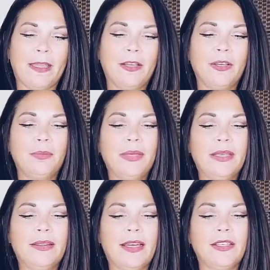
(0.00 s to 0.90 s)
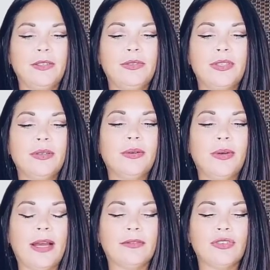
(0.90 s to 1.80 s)
It could be that you
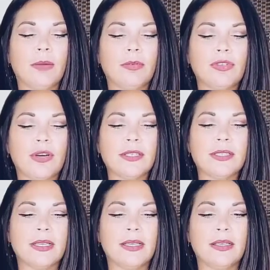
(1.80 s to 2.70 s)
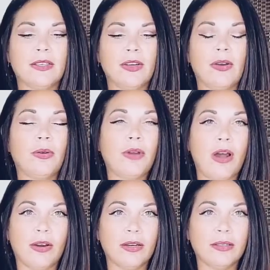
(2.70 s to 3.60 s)
too have trouble trusting your own
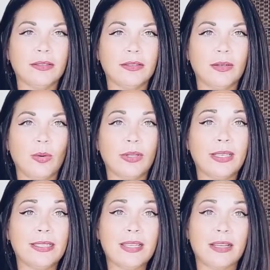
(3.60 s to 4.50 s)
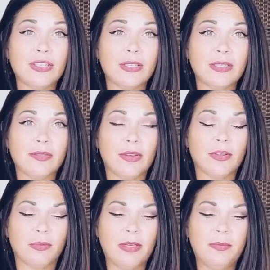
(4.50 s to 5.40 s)
heart or the intentions of
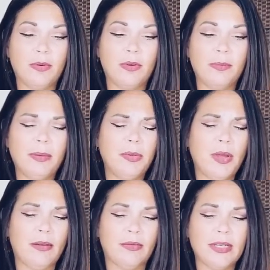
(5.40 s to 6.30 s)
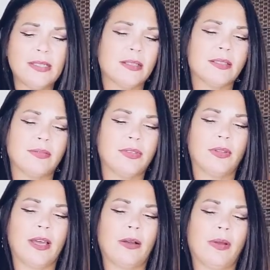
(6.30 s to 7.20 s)
other people. Maybe you have reason to
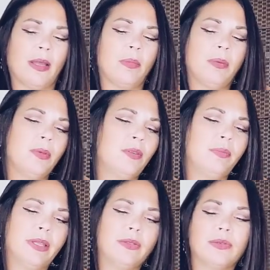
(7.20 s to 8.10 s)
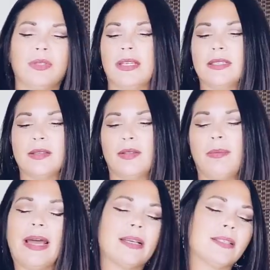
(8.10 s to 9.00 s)
feel that way. Maybe you've been through things in the
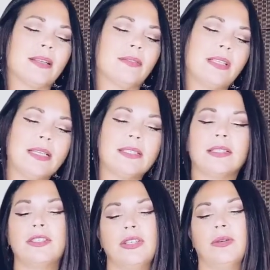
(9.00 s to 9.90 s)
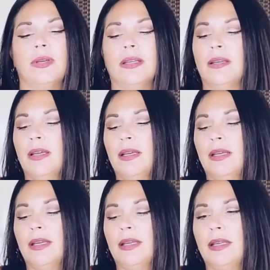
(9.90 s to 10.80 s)
past that have tested you and
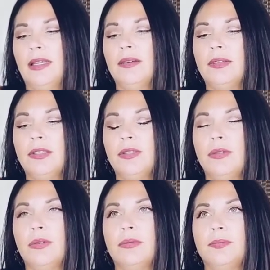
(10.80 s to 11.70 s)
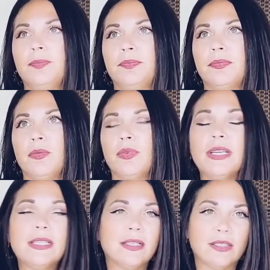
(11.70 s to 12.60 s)
given you
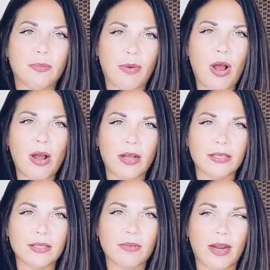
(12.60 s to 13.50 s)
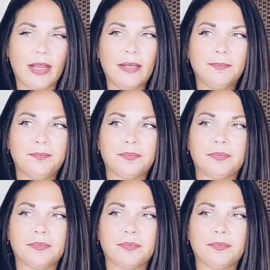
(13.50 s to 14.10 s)
reason to pause, right?